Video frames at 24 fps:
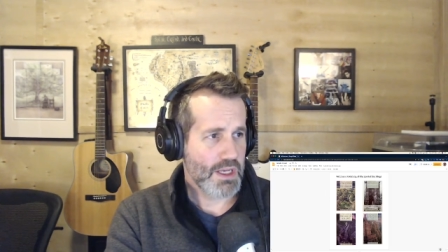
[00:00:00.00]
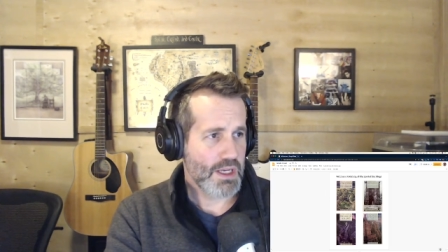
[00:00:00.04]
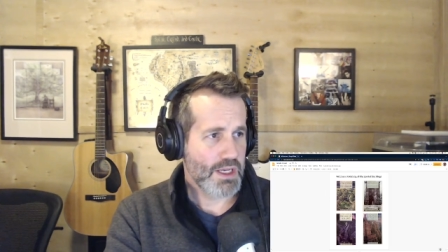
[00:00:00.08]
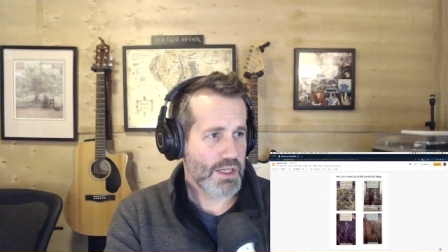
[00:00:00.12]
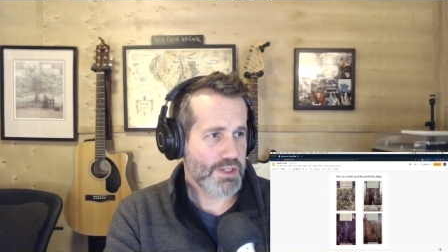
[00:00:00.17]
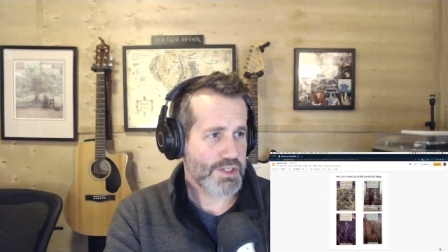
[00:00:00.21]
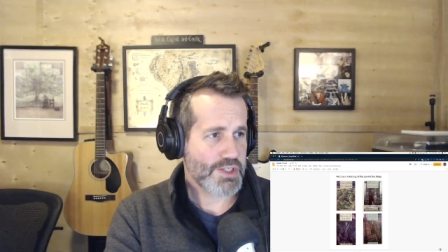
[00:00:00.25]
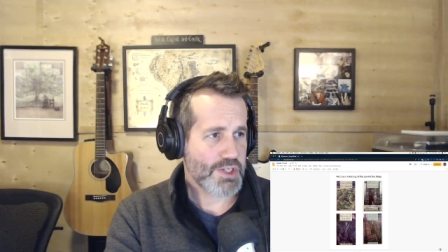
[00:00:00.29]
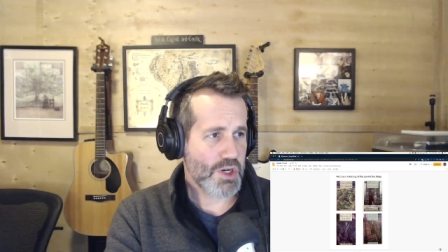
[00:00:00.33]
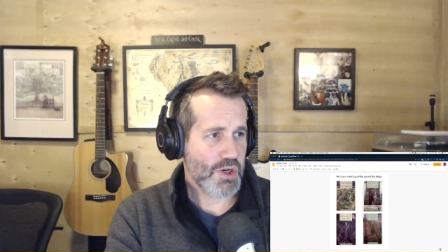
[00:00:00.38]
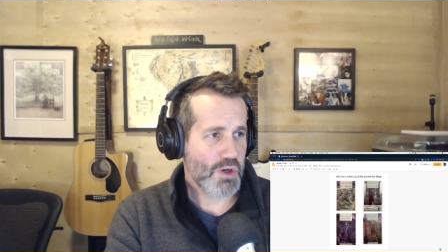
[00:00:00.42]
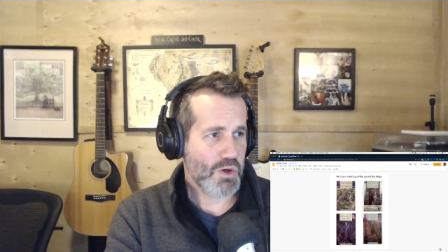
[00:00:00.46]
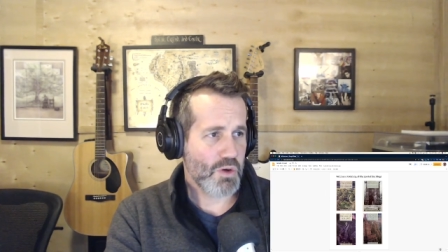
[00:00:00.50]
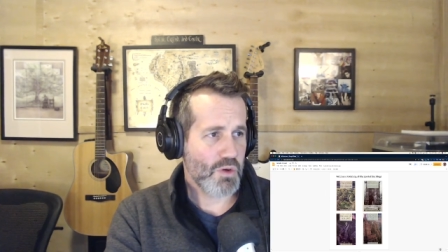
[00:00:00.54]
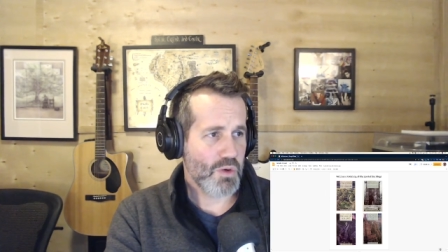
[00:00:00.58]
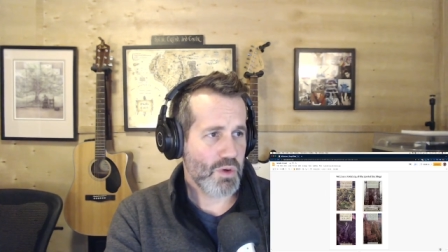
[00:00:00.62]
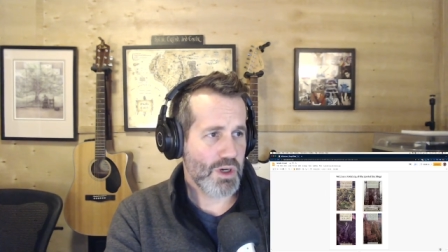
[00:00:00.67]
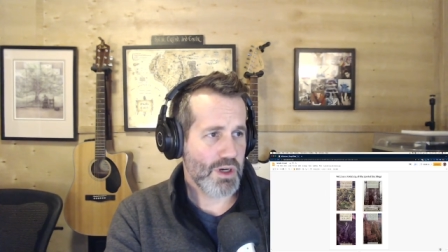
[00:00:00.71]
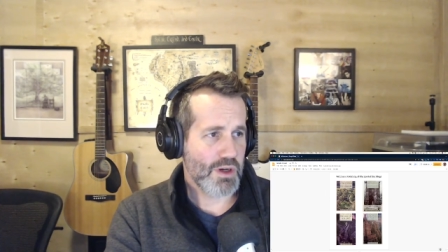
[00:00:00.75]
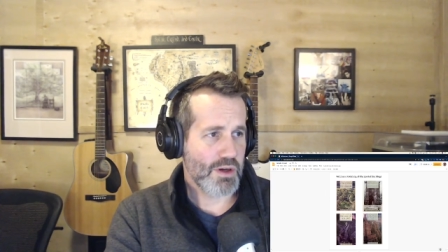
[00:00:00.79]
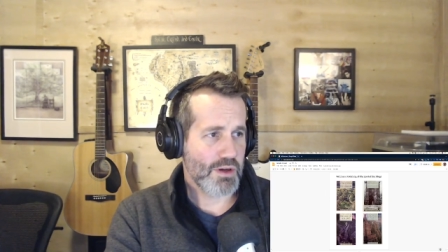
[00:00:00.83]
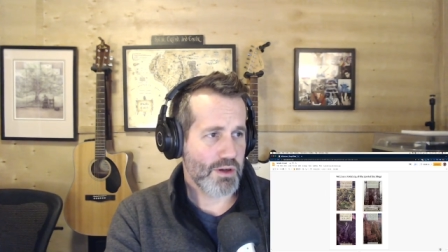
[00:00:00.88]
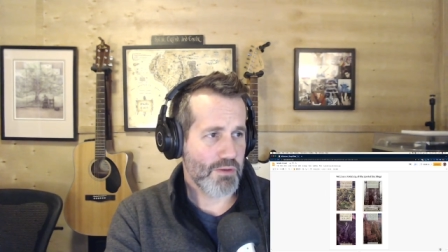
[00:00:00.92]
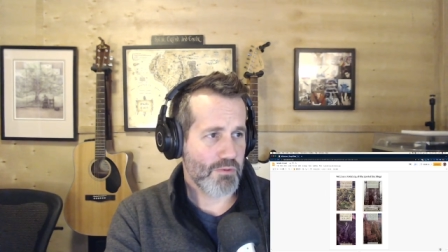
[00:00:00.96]

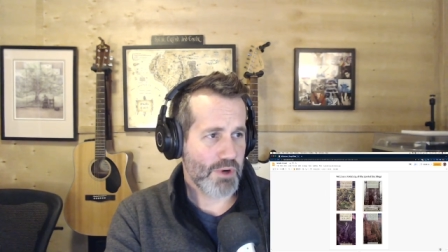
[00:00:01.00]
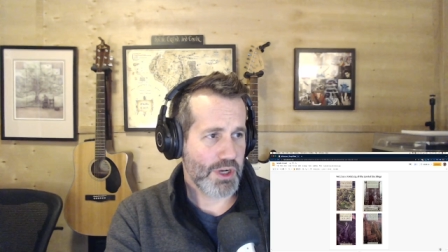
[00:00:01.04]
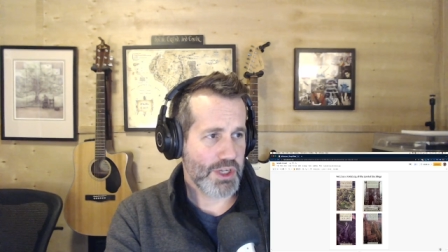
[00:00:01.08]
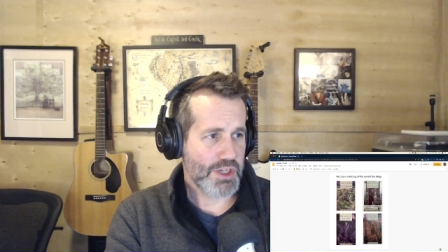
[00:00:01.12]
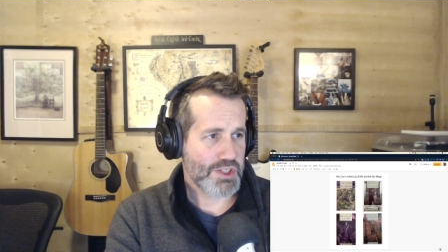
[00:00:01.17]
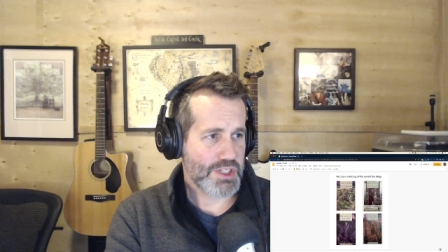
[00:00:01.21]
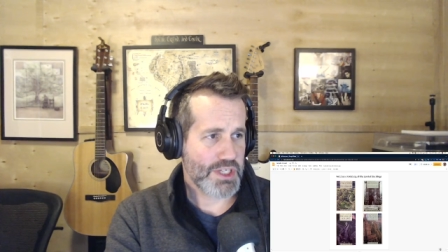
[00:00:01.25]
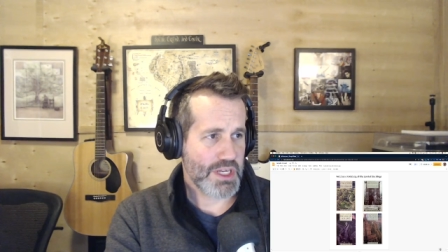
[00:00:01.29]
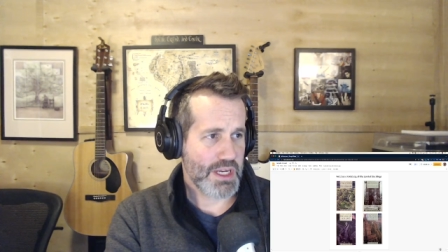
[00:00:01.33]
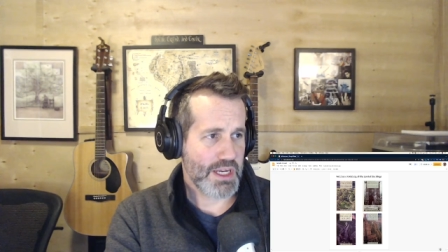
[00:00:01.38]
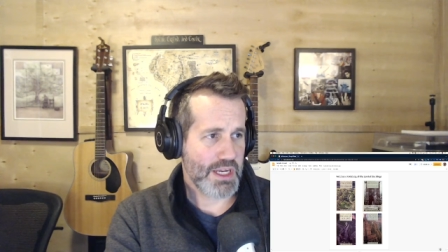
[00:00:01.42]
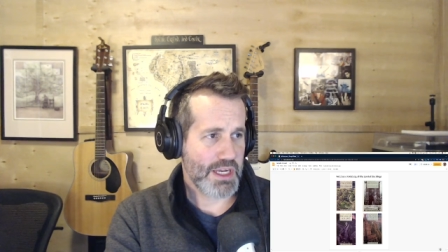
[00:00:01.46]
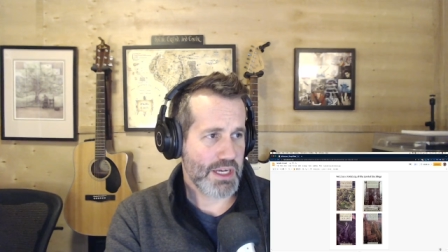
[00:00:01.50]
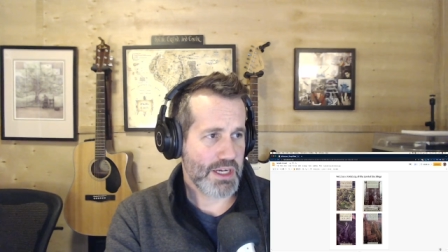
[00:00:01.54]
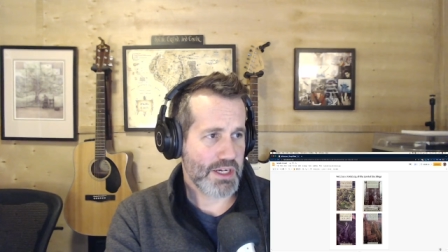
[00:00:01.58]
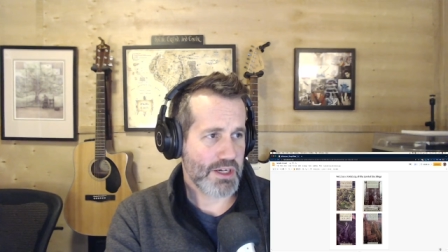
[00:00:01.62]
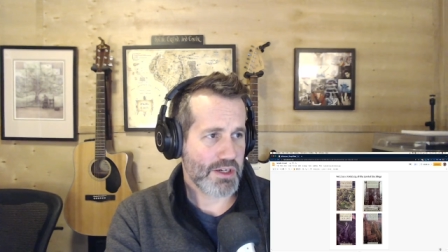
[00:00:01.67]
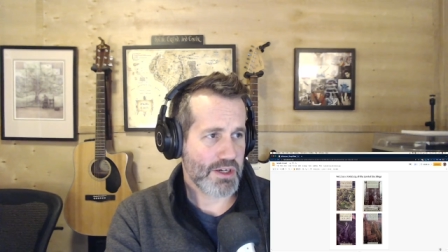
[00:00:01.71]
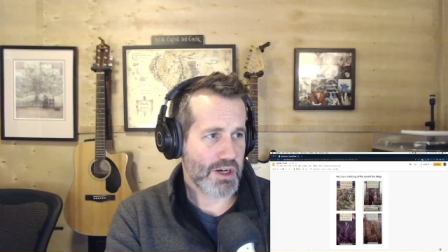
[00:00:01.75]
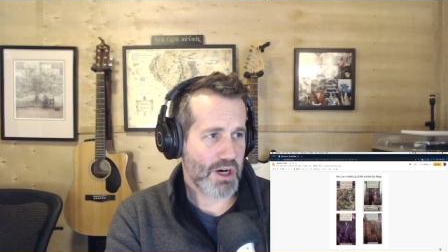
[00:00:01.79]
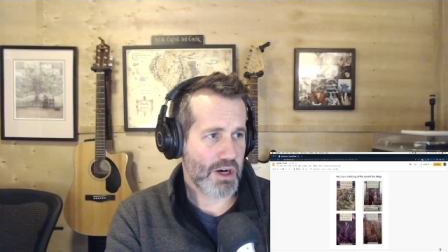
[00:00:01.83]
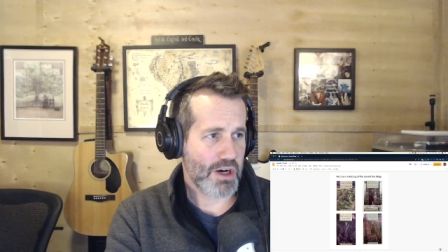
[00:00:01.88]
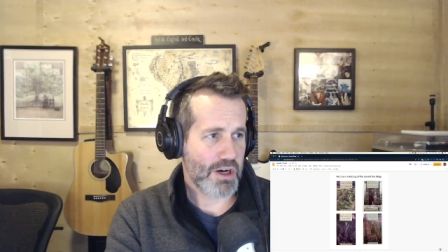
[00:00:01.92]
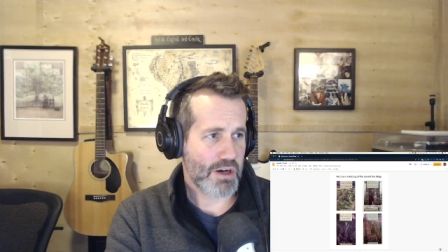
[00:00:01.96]
So what you see
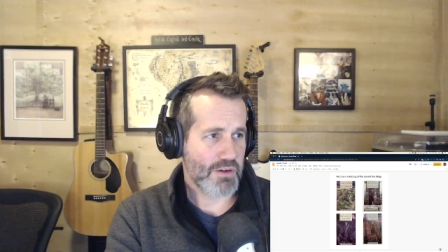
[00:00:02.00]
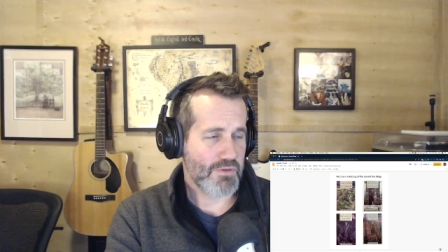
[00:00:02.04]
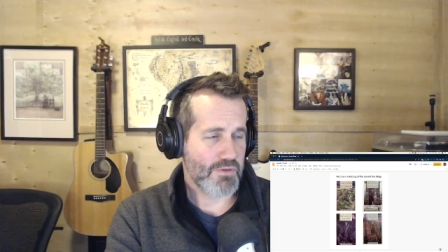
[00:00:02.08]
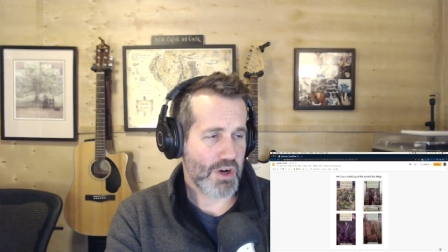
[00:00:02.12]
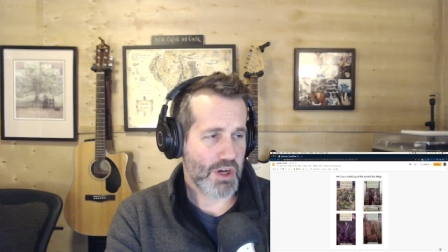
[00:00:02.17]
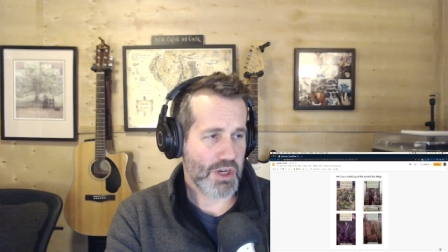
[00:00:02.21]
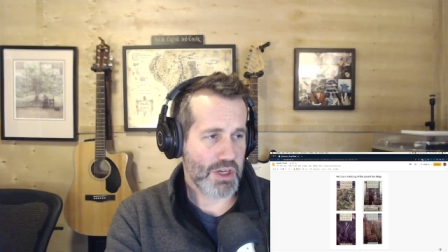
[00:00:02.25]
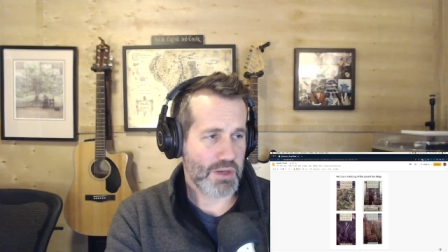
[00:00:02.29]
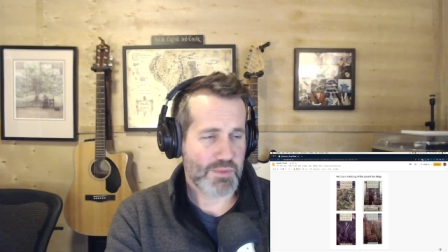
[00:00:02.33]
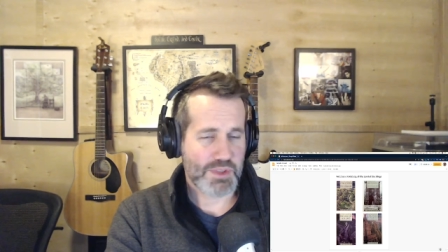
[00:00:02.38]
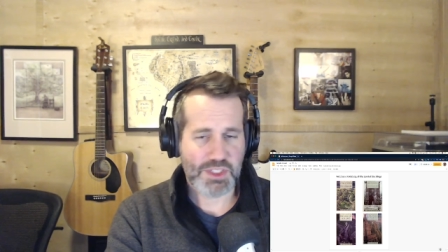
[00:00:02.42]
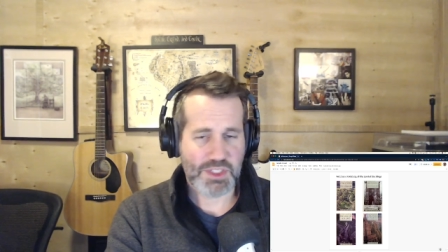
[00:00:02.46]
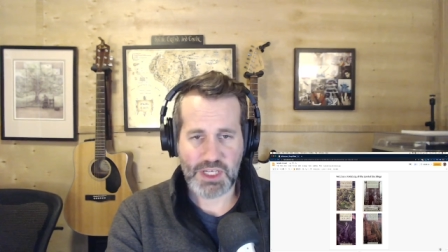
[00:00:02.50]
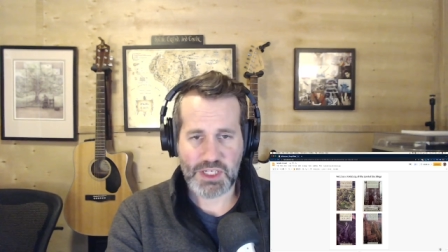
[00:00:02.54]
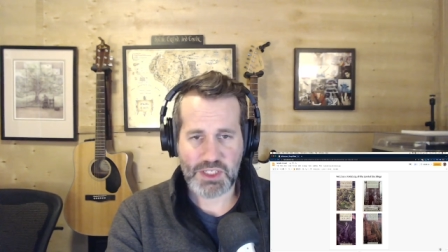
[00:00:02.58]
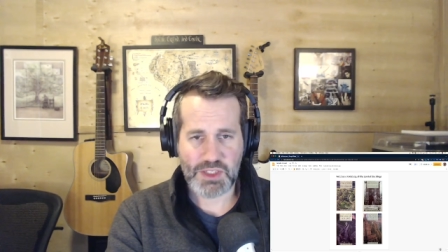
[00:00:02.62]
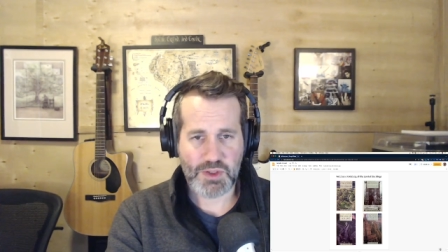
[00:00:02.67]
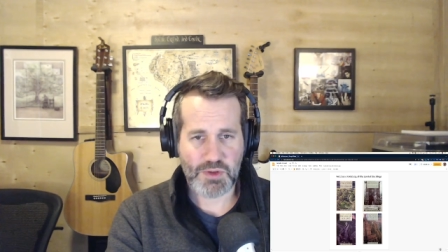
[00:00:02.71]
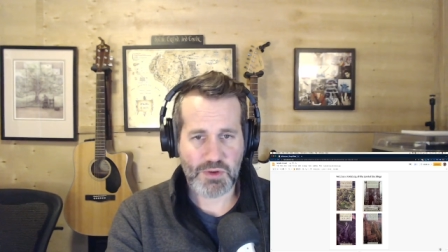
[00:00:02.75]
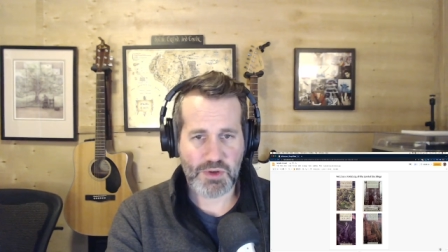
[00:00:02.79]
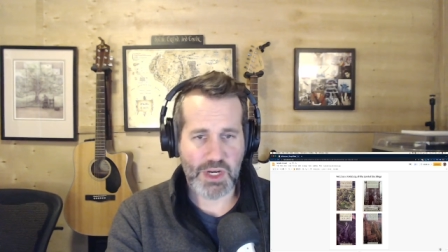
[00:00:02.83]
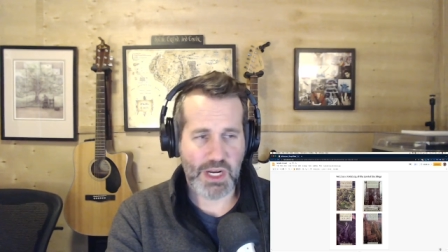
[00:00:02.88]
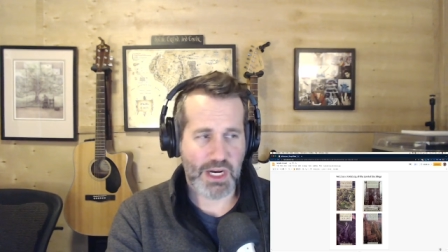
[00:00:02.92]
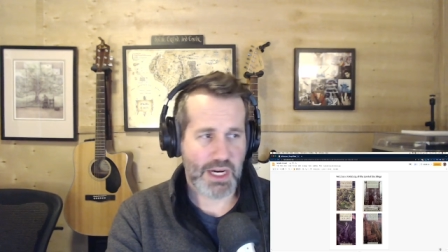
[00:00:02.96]
here are volumes six
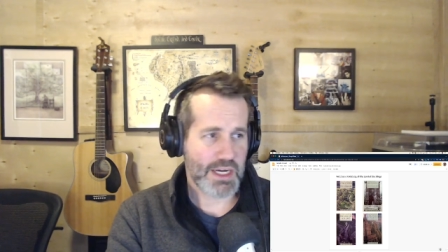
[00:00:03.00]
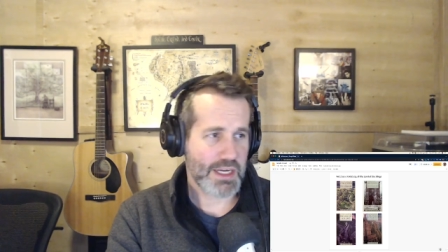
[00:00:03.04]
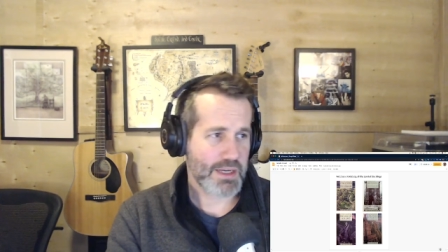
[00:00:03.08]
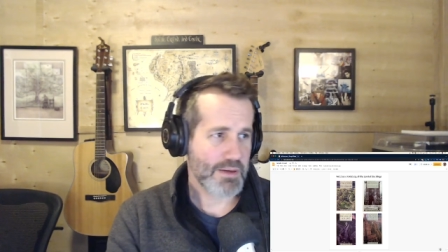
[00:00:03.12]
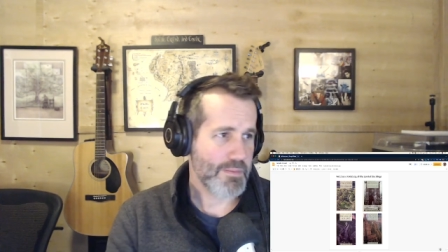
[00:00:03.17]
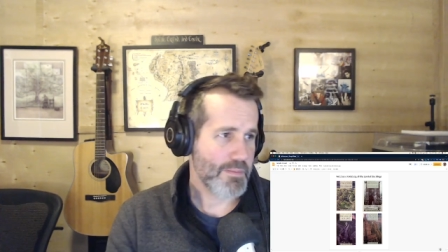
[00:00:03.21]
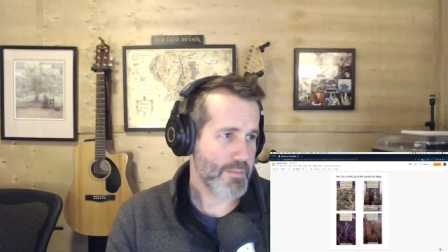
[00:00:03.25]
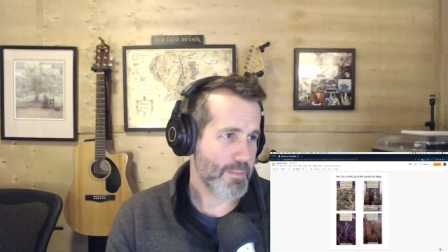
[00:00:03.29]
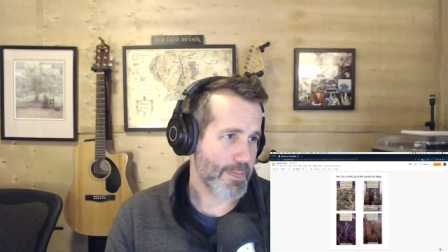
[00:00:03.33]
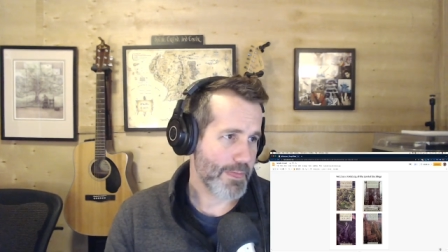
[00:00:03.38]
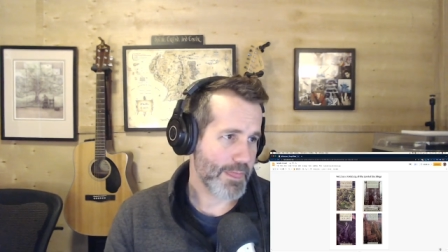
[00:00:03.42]
through nine.